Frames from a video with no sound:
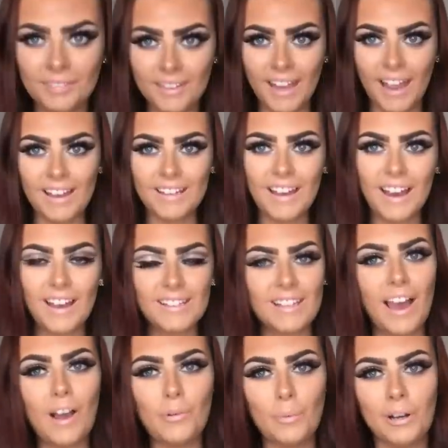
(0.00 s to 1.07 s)
Hi guys
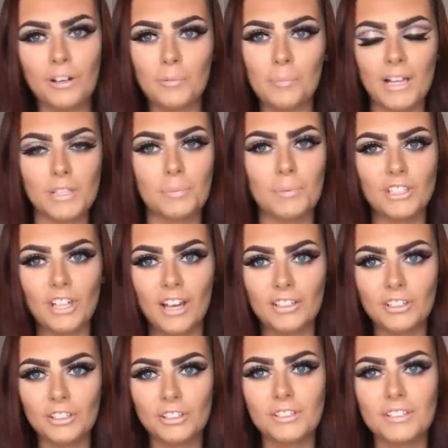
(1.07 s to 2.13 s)
and welcome back to my
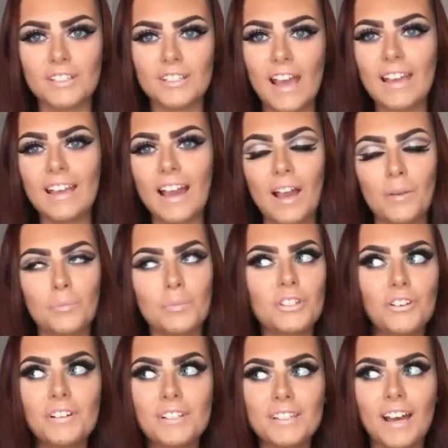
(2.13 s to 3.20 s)
channel. Today I'm
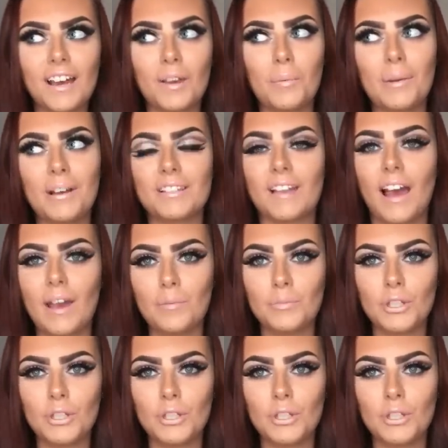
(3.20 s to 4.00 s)
so excited because I'm